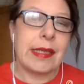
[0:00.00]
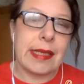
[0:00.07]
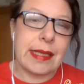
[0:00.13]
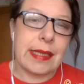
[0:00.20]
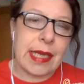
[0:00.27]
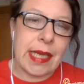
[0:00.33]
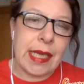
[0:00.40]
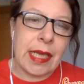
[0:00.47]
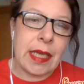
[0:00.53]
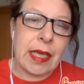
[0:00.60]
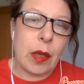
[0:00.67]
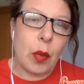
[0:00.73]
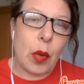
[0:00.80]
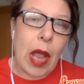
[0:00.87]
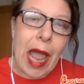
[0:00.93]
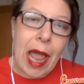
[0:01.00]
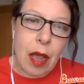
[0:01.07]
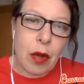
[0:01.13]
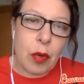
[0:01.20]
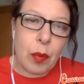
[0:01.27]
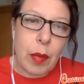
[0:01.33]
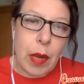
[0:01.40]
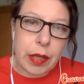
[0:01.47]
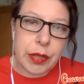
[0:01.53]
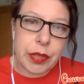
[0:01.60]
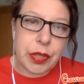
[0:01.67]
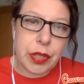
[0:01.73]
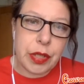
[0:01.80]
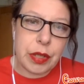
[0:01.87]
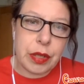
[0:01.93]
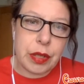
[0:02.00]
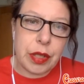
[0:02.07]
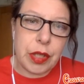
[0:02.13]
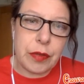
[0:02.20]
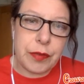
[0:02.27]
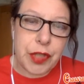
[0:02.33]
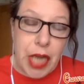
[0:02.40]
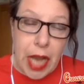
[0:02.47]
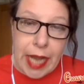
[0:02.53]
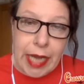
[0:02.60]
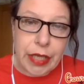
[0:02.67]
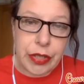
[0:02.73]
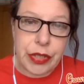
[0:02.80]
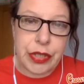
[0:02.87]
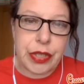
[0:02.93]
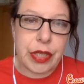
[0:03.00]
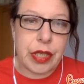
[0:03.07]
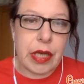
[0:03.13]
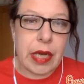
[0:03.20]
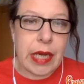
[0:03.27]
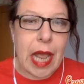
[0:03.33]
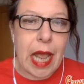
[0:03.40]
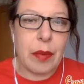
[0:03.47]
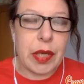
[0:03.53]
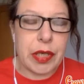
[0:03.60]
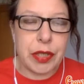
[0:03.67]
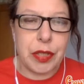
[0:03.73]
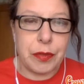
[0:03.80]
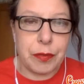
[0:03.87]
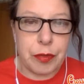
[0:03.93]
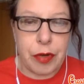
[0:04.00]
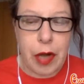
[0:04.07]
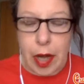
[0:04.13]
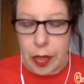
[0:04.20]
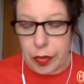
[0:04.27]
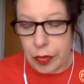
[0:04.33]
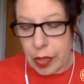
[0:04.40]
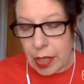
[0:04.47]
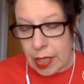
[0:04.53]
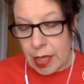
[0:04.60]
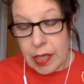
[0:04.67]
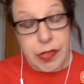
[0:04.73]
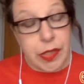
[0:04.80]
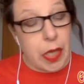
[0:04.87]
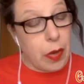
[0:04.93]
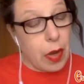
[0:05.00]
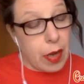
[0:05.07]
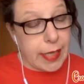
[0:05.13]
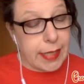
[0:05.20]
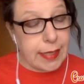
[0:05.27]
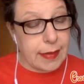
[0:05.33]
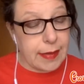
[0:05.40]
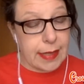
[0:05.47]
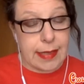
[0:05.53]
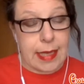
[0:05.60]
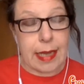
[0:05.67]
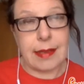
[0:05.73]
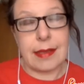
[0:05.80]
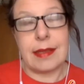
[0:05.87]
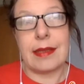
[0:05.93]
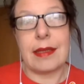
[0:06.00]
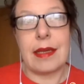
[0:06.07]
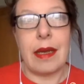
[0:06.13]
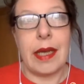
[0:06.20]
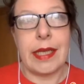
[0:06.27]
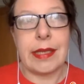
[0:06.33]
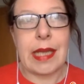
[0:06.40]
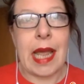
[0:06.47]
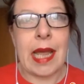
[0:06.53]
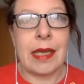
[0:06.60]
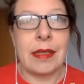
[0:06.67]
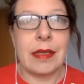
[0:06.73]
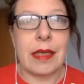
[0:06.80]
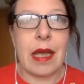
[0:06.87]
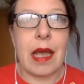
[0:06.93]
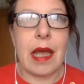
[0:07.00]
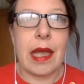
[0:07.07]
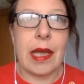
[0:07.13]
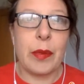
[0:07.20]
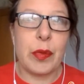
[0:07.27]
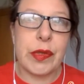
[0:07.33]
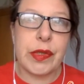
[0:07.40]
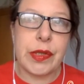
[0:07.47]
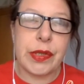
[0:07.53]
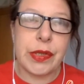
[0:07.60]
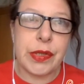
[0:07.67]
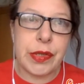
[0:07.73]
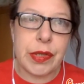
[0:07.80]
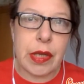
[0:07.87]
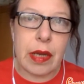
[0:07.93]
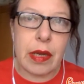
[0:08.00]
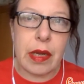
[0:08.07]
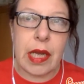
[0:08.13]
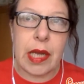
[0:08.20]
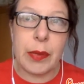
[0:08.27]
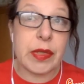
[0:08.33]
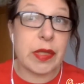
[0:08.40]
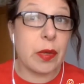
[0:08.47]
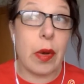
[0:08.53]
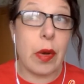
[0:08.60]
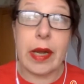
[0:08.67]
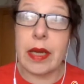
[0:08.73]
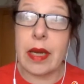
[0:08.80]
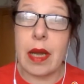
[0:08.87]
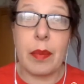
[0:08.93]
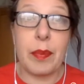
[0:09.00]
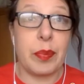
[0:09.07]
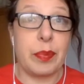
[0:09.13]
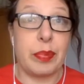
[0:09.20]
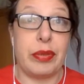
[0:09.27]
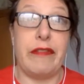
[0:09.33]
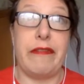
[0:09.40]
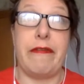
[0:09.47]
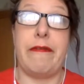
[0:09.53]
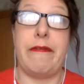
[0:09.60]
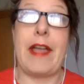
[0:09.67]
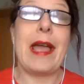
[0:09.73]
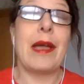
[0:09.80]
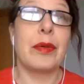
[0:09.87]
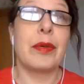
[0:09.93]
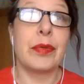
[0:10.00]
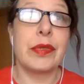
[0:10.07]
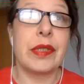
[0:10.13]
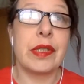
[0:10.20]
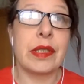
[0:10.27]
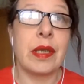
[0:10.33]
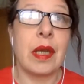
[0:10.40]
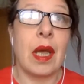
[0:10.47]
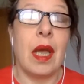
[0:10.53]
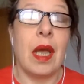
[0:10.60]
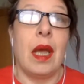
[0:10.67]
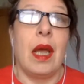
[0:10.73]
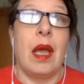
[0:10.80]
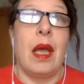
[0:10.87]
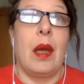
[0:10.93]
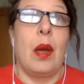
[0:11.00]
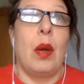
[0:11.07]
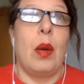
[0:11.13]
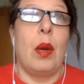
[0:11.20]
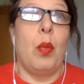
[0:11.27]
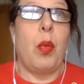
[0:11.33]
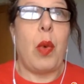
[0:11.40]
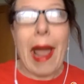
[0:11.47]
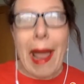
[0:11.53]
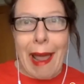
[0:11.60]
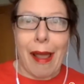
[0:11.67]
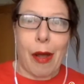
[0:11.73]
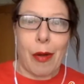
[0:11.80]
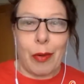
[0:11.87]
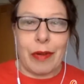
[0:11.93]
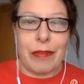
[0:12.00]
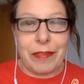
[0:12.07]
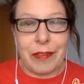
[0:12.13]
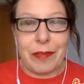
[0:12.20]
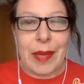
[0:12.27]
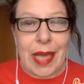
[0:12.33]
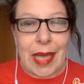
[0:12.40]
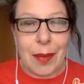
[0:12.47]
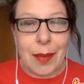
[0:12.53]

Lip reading: see how much you've changed and how much you've grown. So I did this exercise, and it was quite a profound wow for me,